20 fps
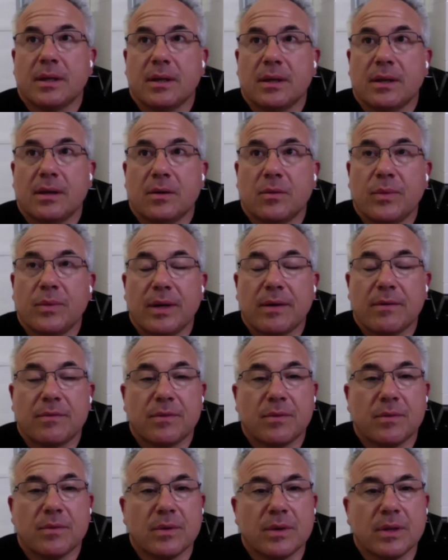we have
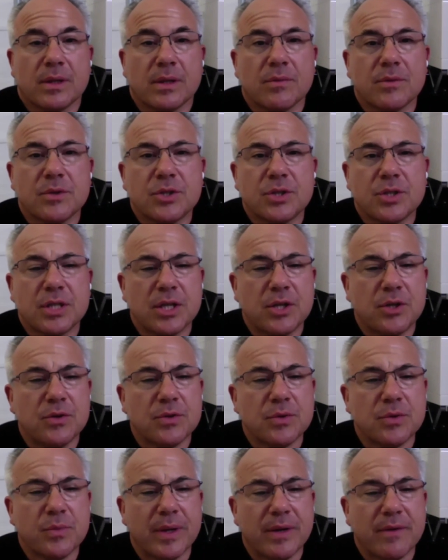what you said.
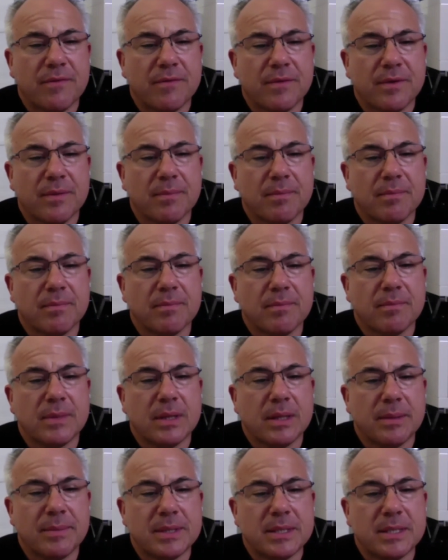We had
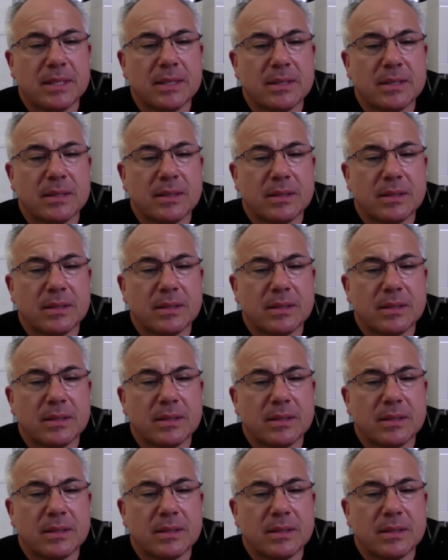limited